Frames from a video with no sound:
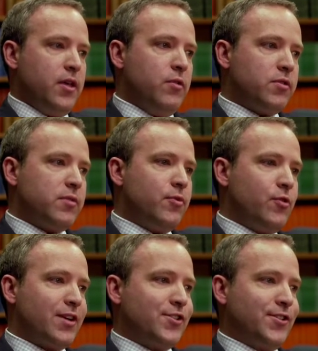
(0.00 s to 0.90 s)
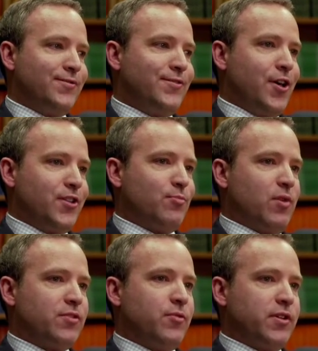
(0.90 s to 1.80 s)
you want someone who actually does
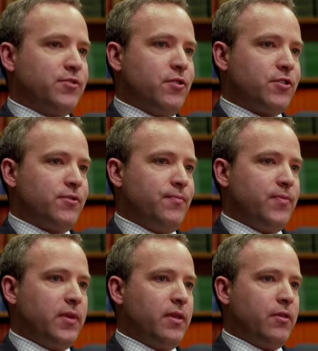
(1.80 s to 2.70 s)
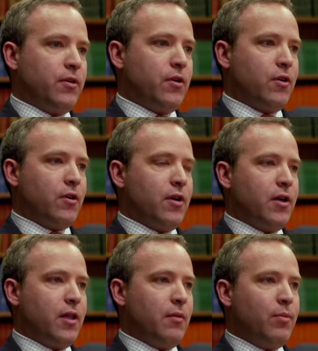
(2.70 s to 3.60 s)
breast reconstruction. There are
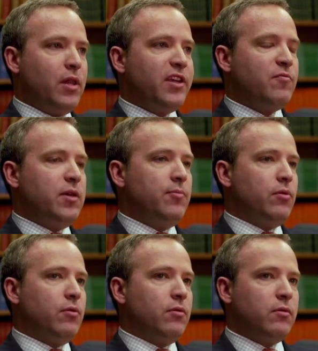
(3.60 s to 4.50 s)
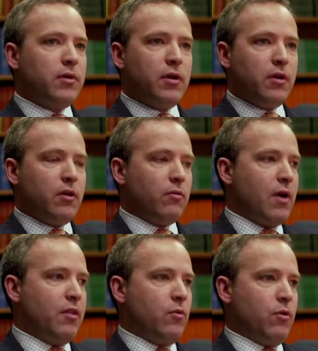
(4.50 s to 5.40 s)
plenty of people
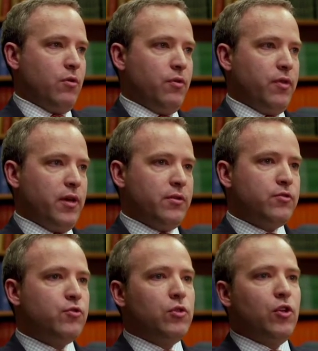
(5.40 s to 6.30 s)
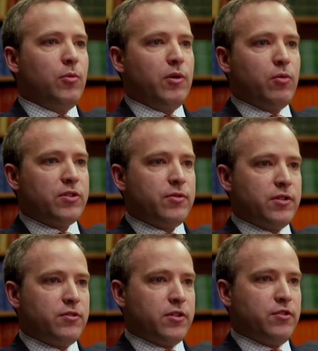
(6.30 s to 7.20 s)
around the world that do a little bit of breast
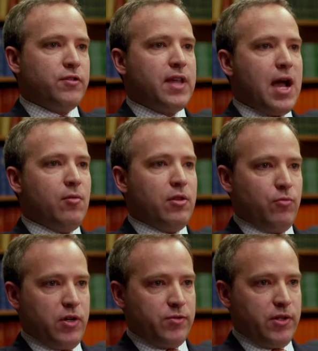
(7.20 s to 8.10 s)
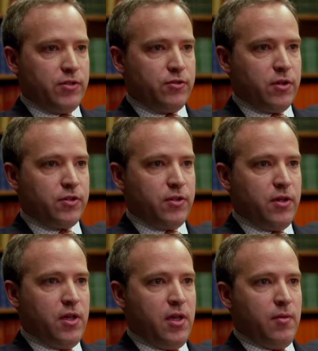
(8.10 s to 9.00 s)
reconstruction or dabble in breast reconstruction.
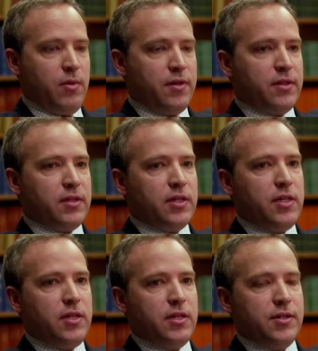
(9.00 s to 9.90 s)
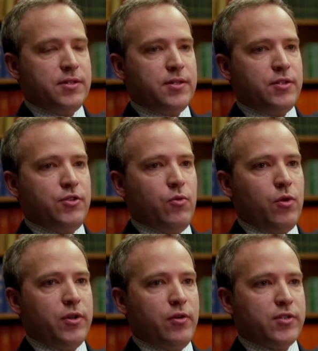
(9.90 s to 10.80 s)
But I think the key is that you
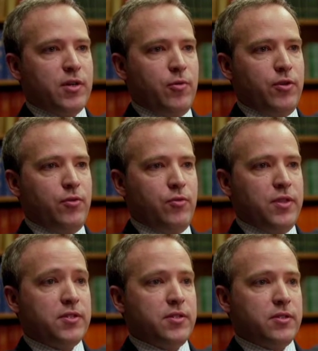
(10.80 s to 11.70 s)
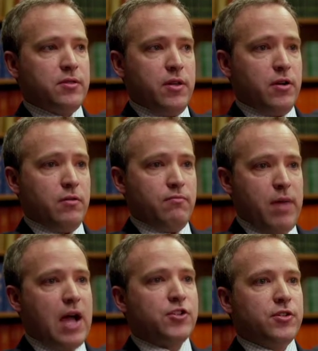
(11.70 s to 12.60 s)
want to go to someone who this is their
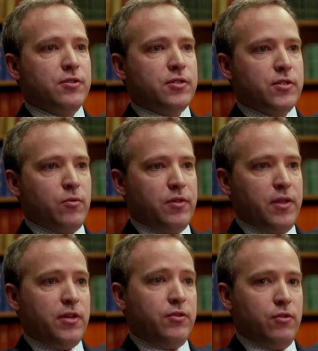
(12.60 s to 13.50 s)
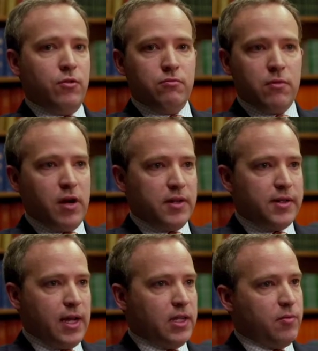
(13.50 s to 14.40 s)
passion. This is what they do on a
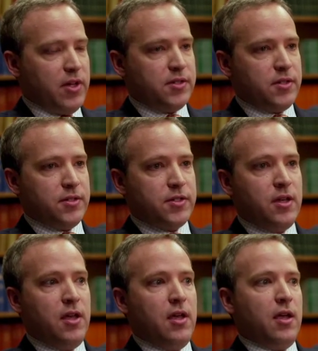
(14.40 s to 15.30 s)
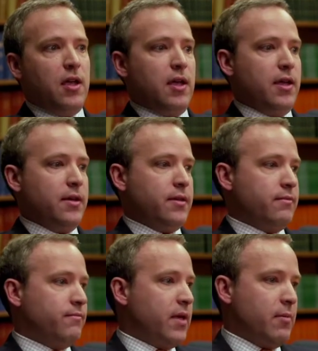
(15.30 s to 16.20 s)
daily basis. And
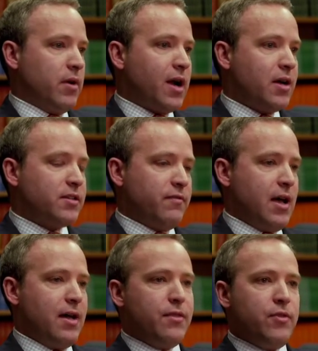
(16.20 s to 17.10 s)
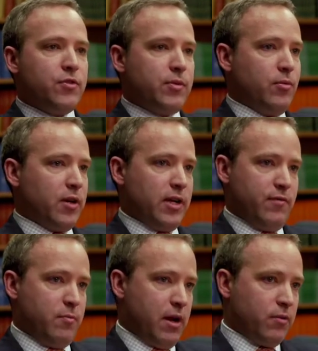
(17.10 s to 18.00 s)
because of that, those people are going to give
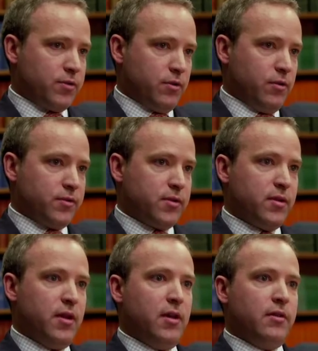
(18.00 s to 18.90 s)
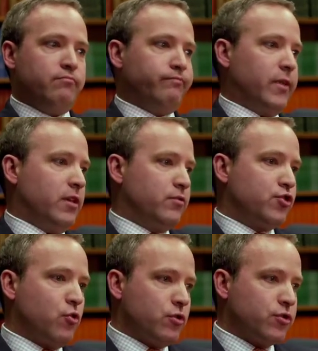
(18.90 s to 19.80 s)
you better results,
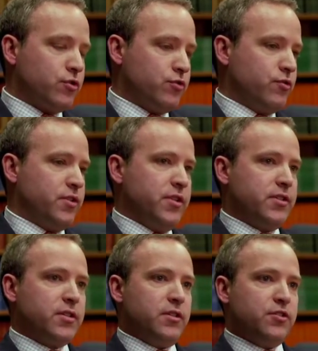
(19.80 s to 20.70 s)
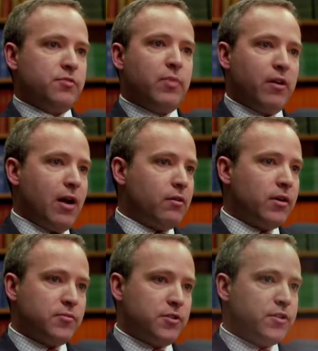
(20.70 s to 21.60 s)
shorter surgeries, and just better
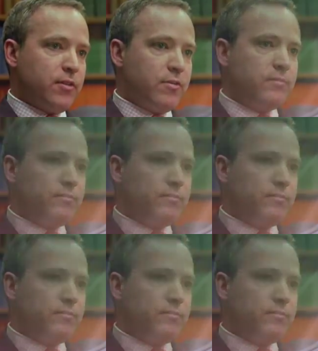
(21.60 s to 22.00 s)
outcomes in general.